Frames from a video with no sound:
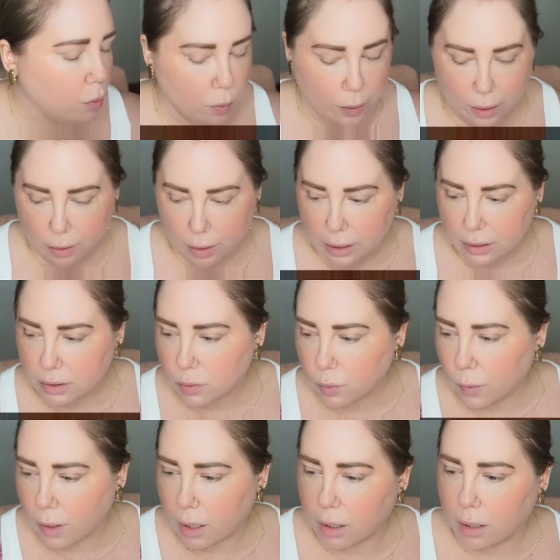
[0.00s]
Where is
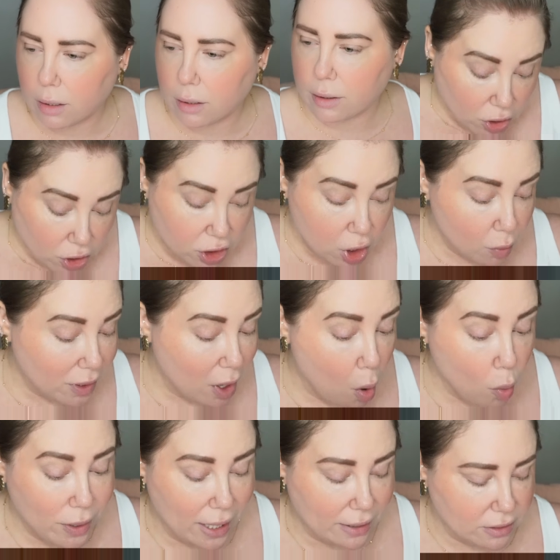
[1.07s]
one? So
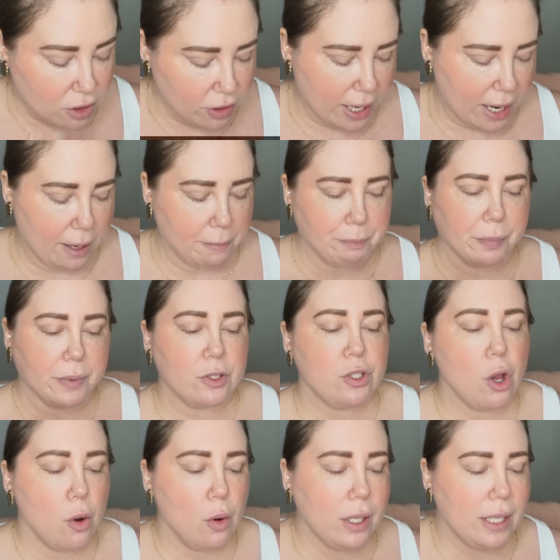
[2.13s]
yesterday
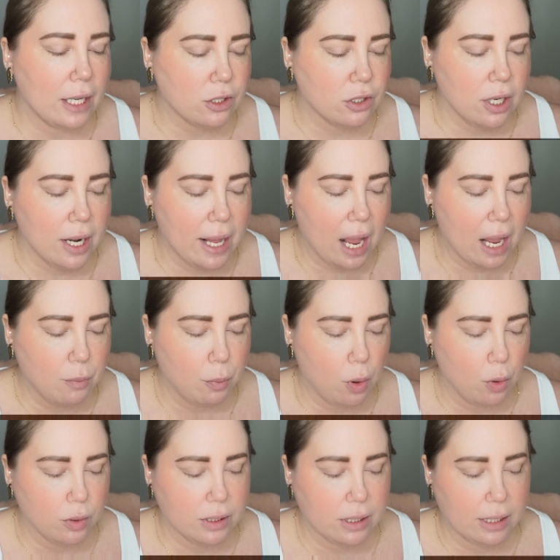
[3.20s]
I
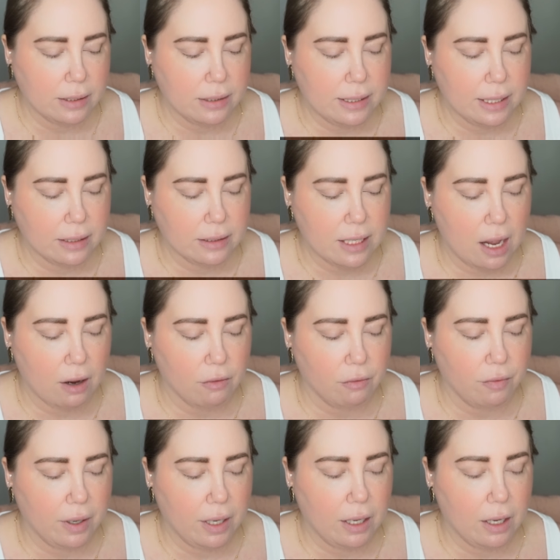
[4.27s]
posted a TikTok
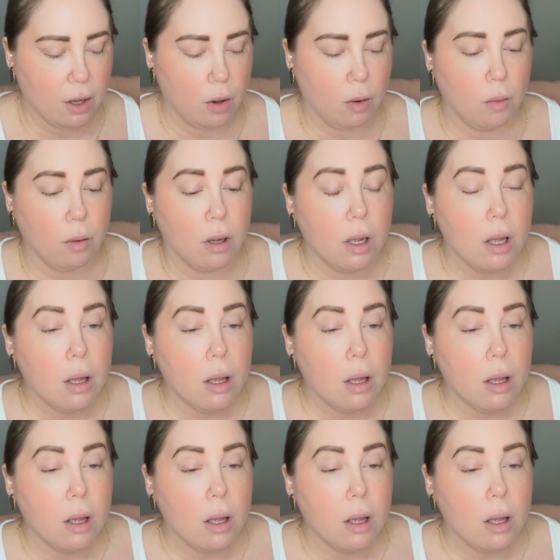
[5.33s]
video